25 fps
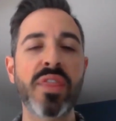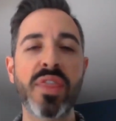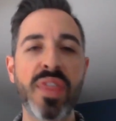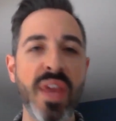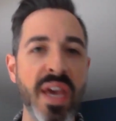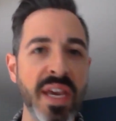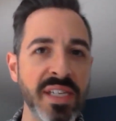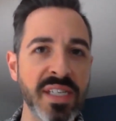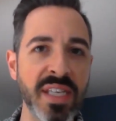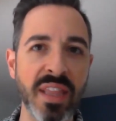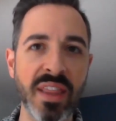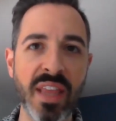
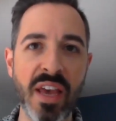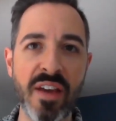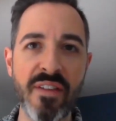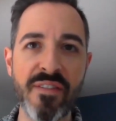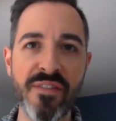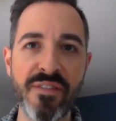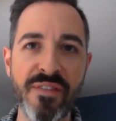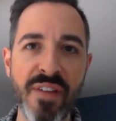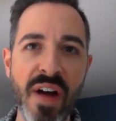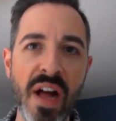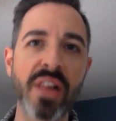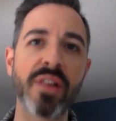things that they
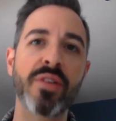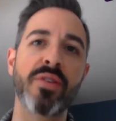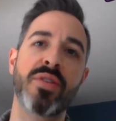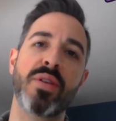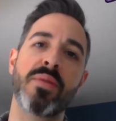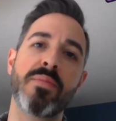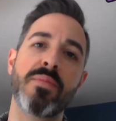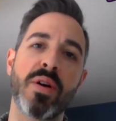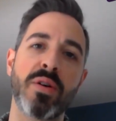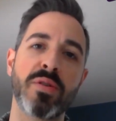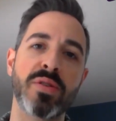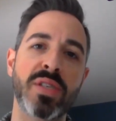follow
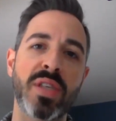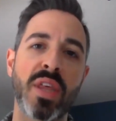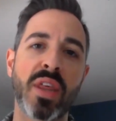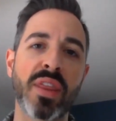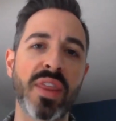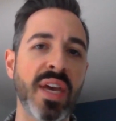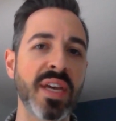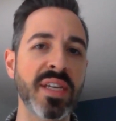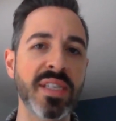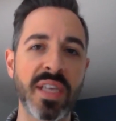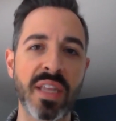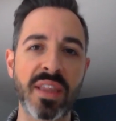the most, the
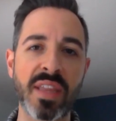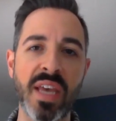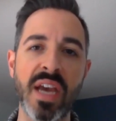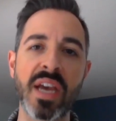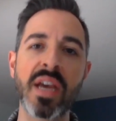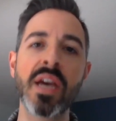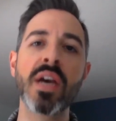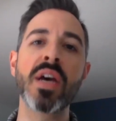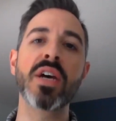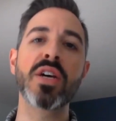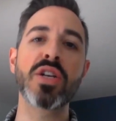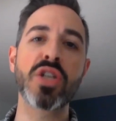things that
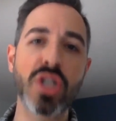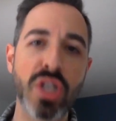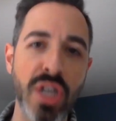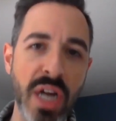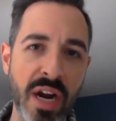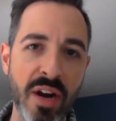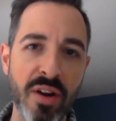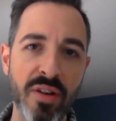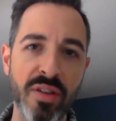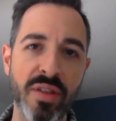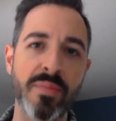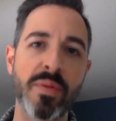they
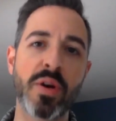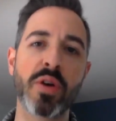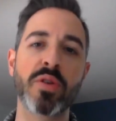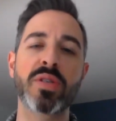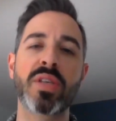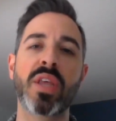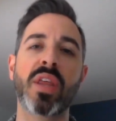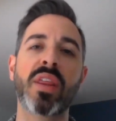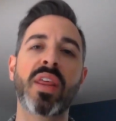share the most,